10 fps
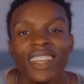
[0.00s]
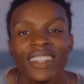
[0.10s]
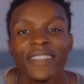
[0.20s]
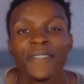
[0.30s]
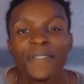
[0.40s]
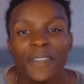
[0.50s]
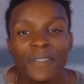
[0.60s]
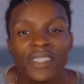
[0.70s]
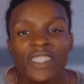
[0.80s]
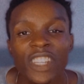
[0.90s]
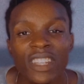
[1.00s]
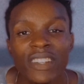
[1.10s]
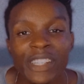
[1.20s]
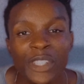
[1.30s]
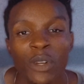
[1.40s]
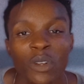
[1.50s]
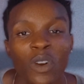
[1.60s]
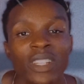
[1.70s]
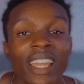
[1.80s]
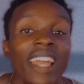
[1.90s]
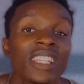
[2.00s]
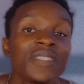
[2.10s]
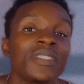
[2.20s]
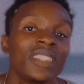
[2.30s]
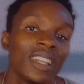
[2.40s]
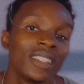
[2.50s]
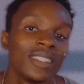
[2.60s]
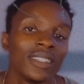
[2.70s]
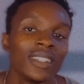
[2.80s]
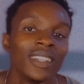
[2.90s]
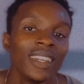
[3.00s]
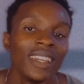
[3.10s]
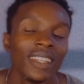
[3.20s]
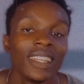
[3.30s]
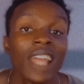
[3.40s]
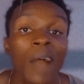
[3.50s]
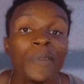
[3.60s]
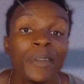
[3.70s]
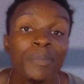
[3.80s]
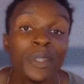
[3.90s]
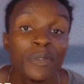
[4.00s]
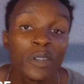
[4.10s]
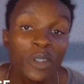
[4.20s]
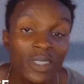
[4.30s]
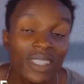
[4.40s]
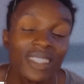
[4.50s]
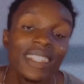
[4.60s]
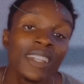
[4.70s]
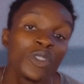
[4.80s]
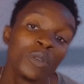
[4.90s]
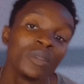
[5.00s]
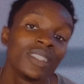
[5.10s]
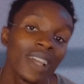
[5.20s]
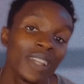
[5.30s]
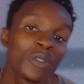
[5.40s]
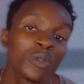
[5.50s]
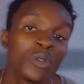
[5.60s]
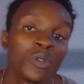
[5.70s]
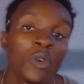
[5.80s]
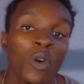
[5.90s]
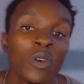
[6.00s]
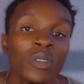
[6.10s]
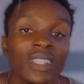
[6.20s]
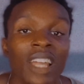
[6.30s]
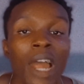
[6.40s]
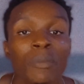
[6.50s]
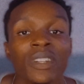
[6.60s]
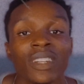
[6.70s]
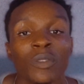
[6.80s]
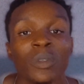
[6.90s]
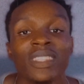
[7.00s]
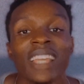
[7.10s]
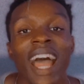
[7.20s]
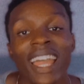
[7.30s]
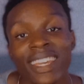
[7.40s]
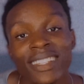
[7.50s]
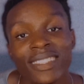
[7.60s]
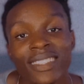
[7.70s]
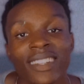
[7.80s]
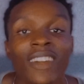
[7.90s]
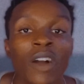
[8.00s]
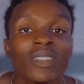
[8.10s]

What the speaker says: the 5th generation or the XV30, the Camry Big for Nothing takes home the title for the Camry with the highest ground